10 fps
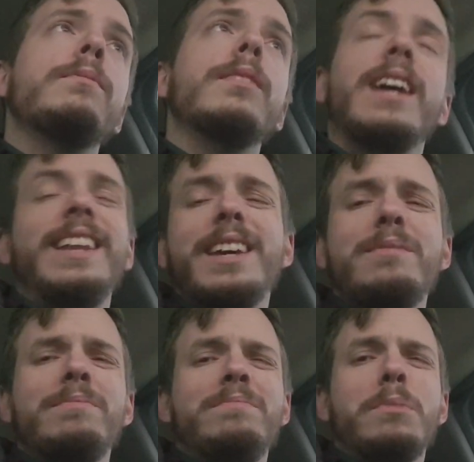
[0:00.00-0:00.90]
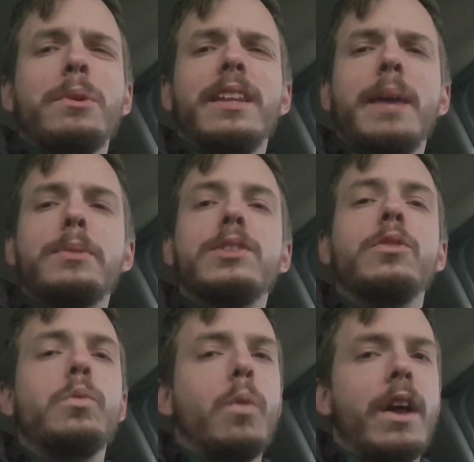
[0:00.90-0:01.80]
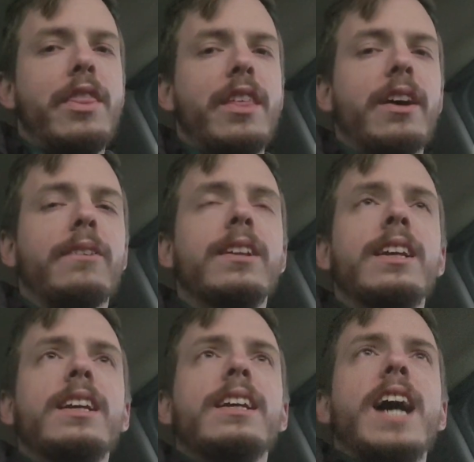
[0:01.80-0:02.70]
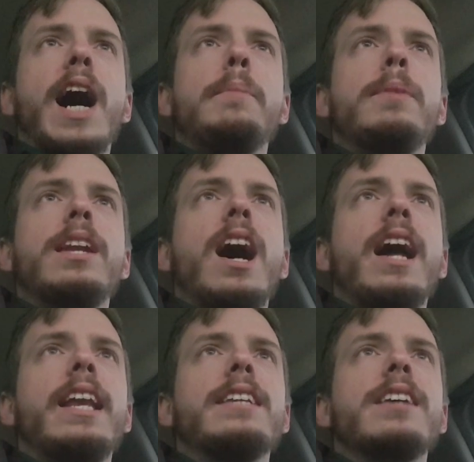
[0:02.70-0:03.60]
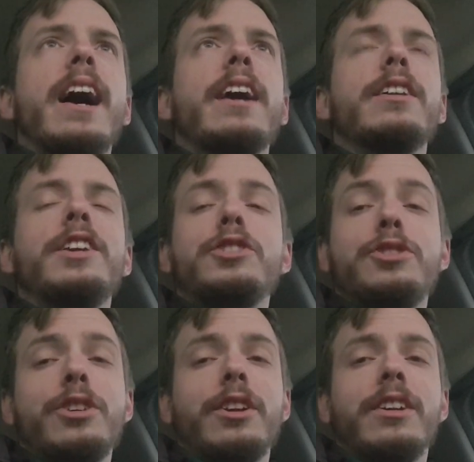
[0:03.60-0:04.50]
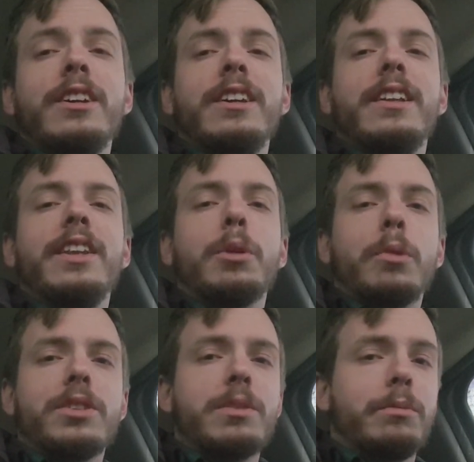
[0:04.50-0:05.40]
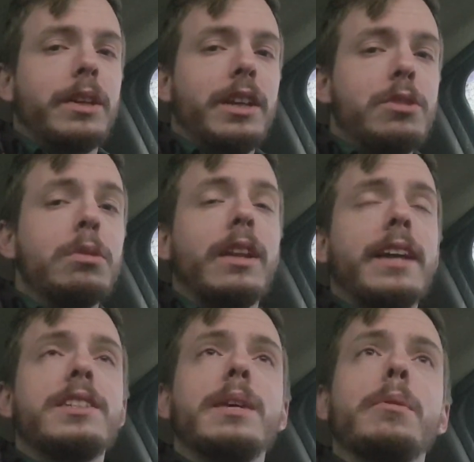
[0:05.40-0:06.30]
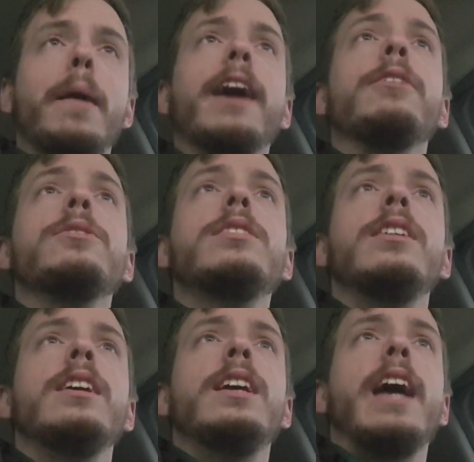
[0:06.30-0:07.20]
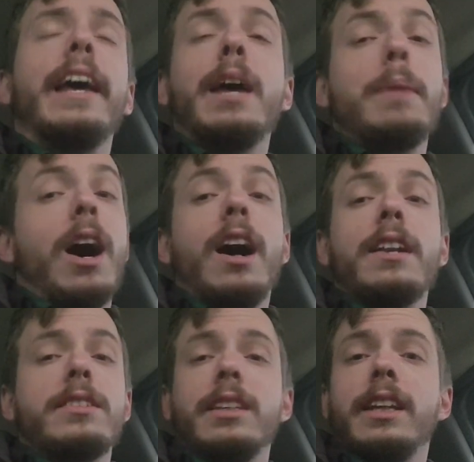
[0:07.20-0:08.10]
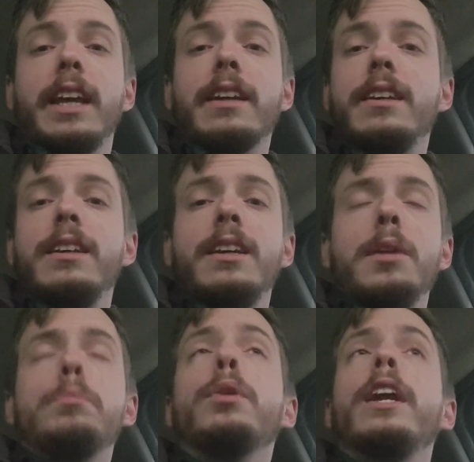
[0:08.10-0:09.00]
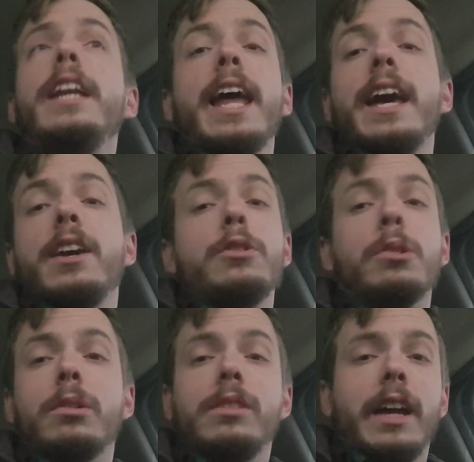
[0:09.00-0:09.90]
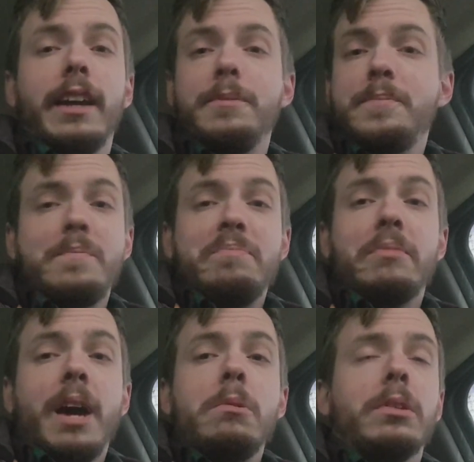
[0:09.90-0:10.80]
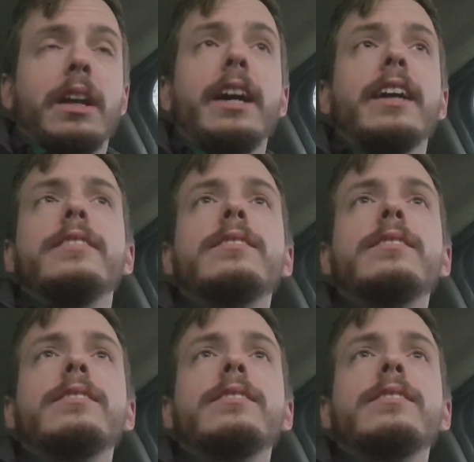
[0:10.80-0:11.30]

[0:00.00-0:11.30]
Did I like it more than Episode 1, though? I'm not entirely sure. There were some really cool lightsaber battles, and I mean, honestly, like, pretty dang cool. Like, I won't lie.